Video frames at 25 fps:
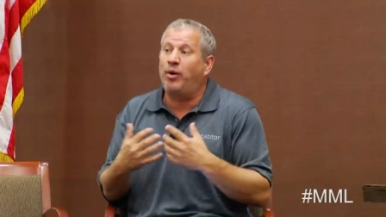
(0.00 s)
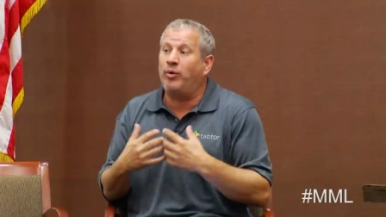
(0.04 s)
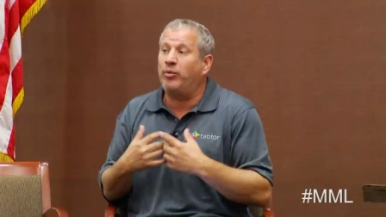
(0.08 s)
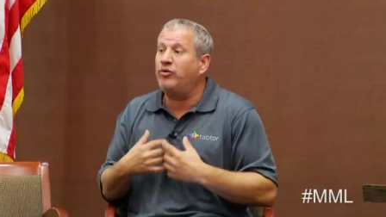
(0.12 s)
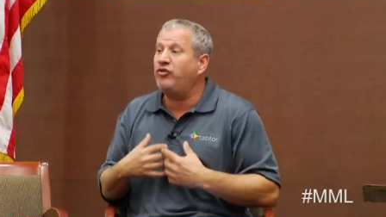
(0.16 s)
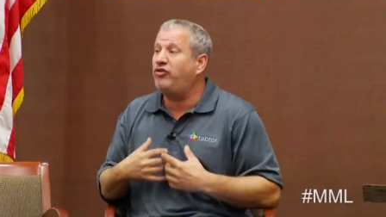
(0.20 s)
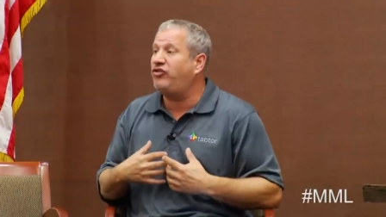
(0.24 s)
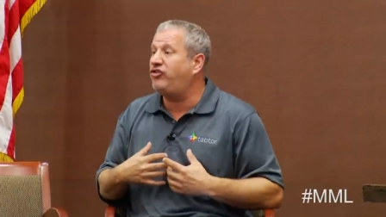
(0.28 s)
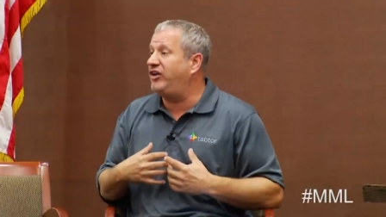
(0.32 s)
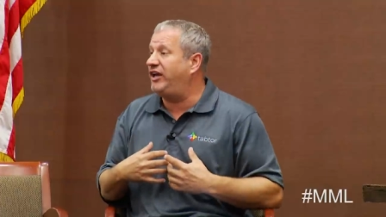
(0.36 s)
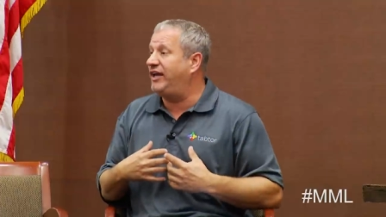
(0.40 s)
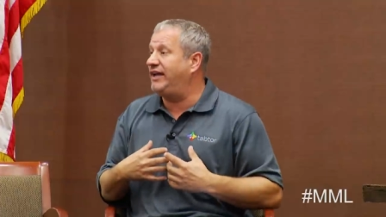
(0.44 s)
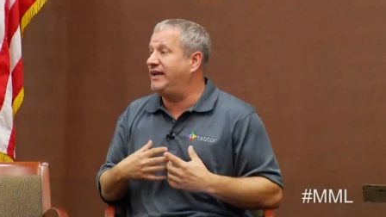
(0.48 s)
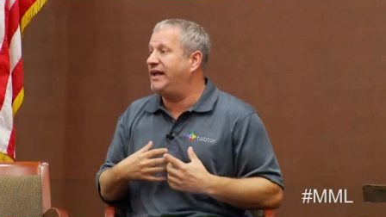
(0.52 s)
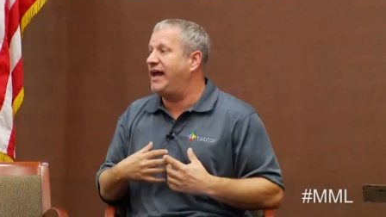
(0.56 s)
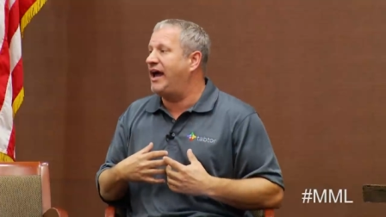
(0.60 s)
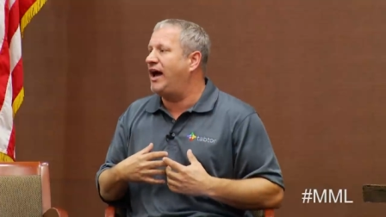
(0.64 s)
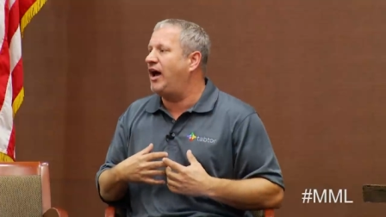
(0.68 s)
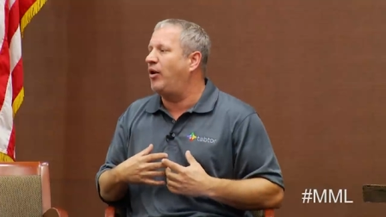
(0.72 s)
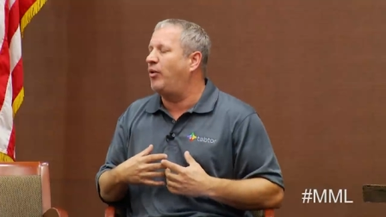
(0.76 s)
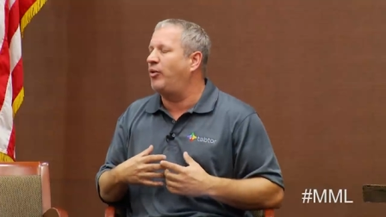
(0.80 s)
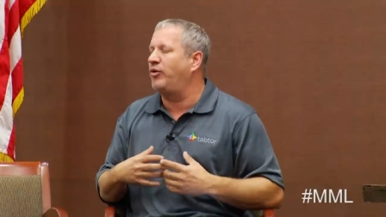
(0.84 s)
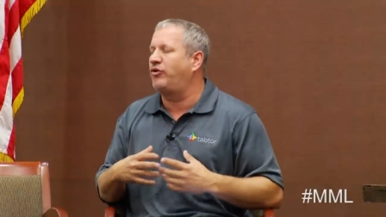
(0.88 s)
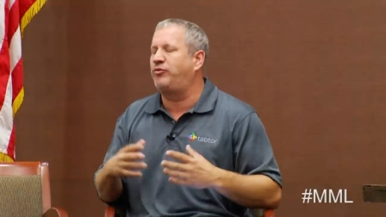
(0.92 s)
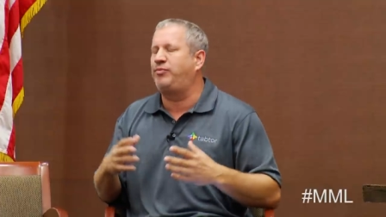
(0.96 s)
we're seeing
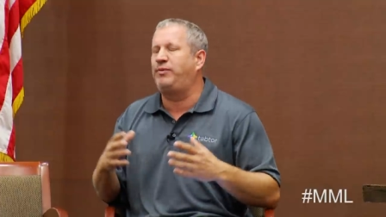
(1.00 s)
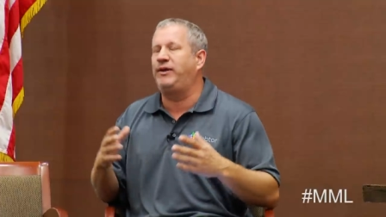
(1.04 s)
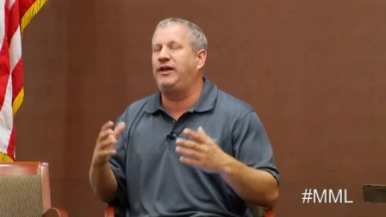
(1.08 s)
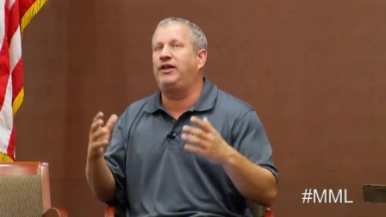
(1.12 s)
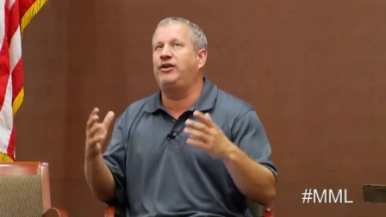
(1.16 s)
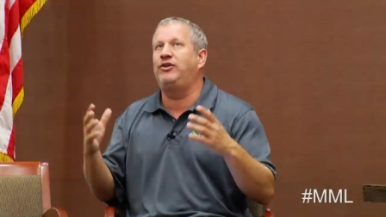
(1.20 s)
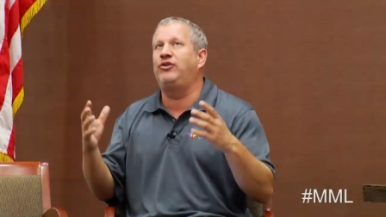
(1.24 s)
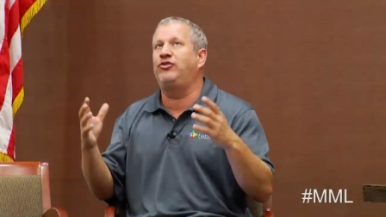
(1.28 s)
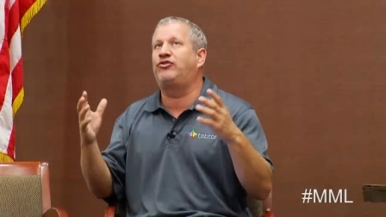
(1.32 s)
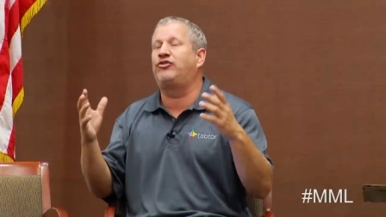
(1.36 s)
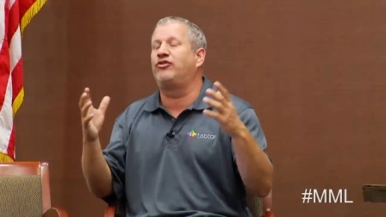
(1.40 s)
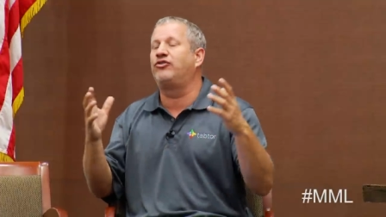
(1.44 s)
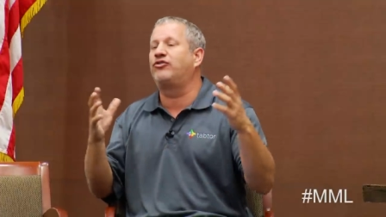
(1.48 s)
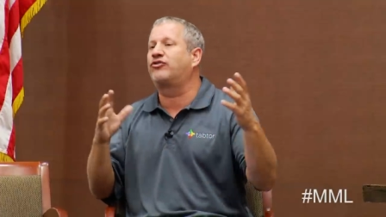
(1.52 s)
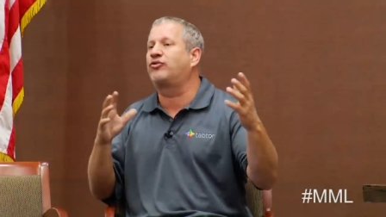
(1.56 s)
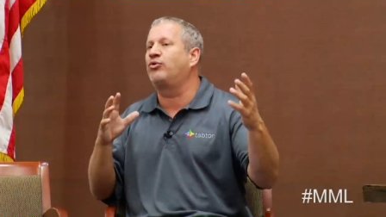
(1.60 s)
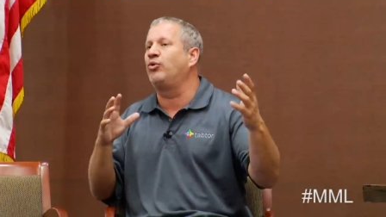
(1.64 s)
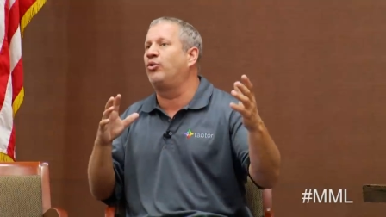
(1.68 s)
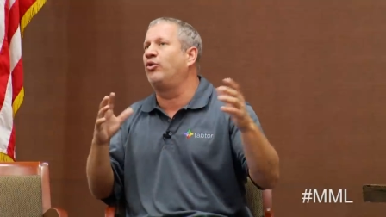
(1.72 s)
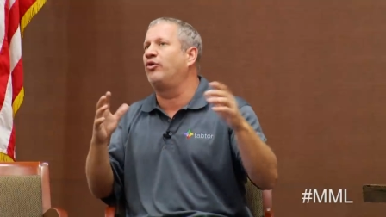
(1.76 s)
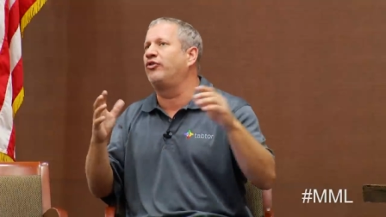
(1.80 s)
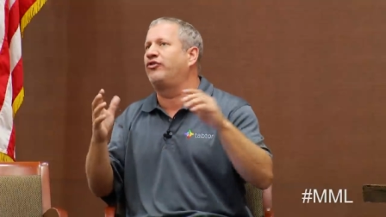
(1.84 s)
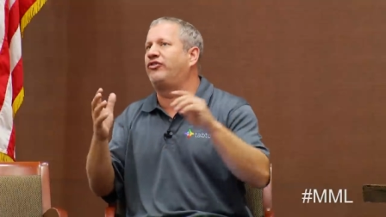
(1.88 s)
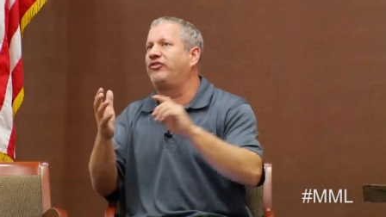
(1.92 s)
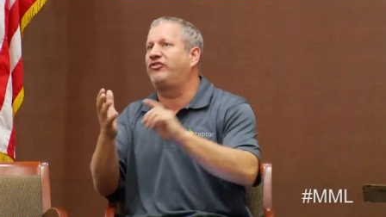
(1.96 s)
now, it's being used in
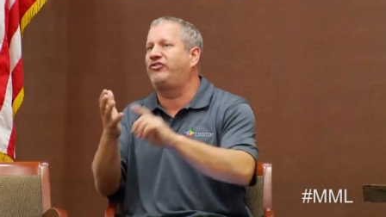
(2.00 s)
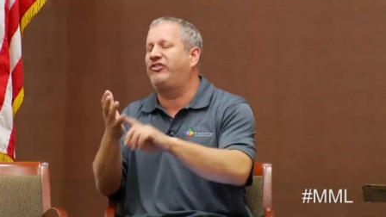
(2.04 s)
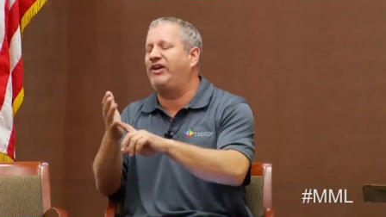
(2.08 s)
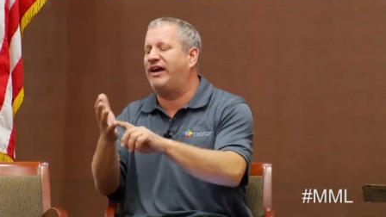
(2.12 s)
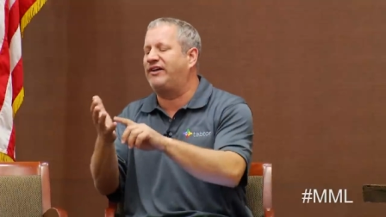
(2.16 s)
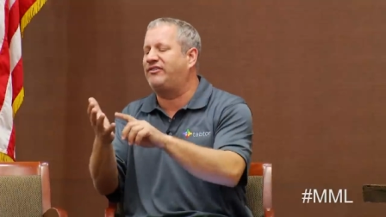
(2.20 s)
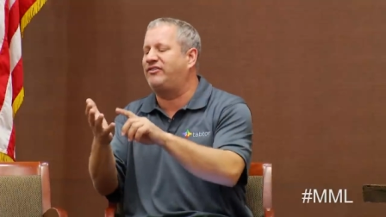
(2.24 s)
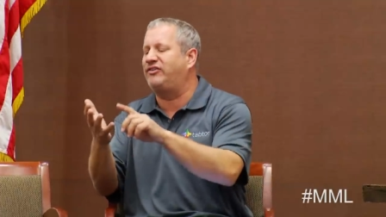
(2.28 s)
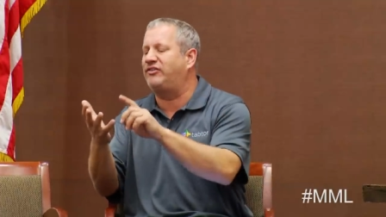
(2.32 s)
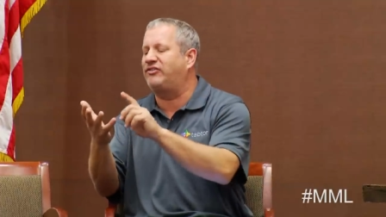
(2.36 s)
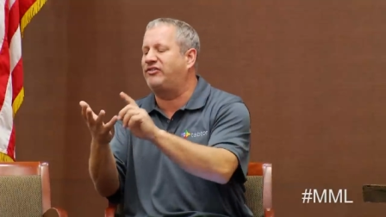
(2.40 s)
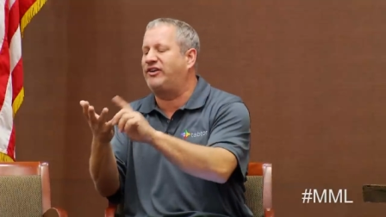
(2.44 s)
schools in Texas,